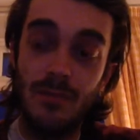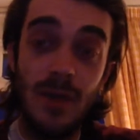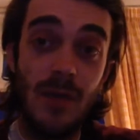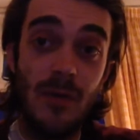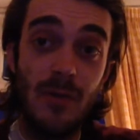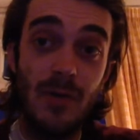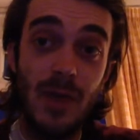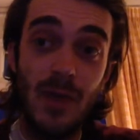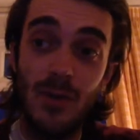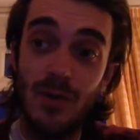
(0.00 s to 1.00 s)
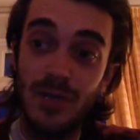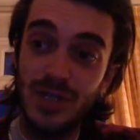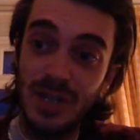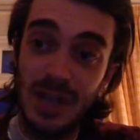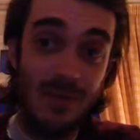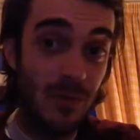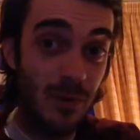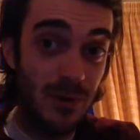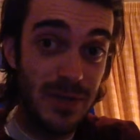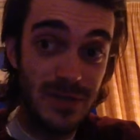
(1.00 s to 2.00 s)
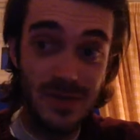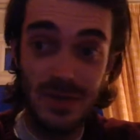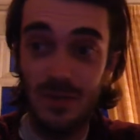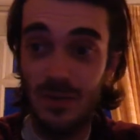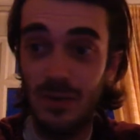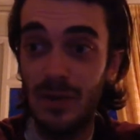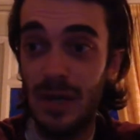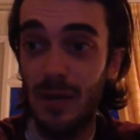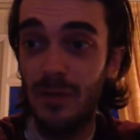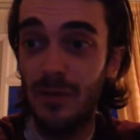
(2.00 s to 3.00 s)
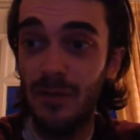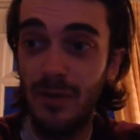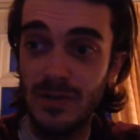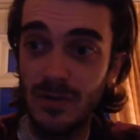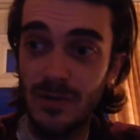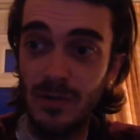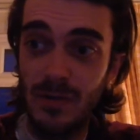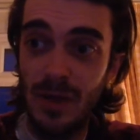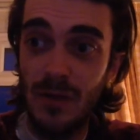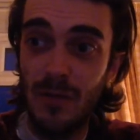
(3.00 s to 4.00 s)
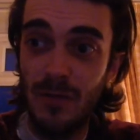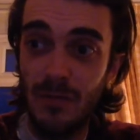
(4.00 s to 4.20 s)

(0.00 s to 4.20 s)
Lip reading: NRL player to watch. I haven't done one of these videos in a while, and I'm going to focus on a player,